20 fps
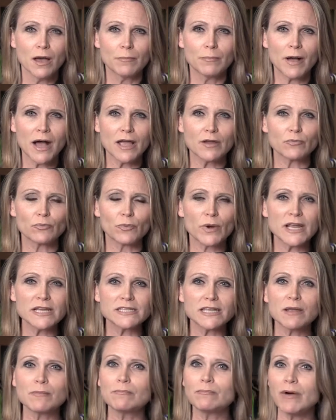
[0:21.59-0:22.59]
by
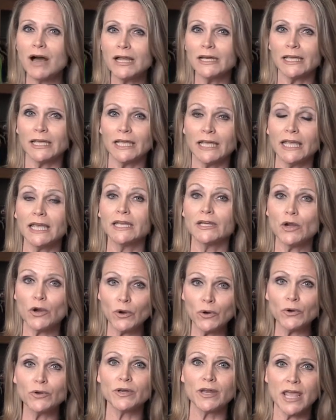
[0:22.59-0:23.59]
raising money in
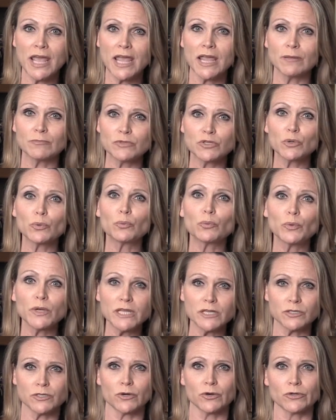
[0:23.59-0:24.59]
her name to
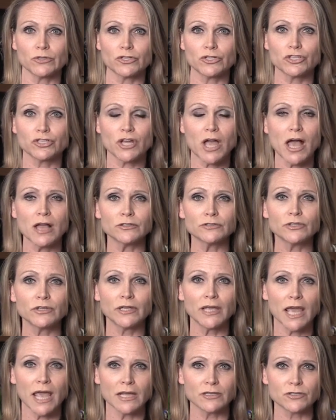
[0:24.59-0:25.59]
research
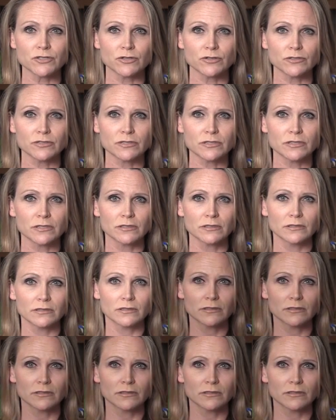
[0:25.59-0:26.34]
childhood cancers.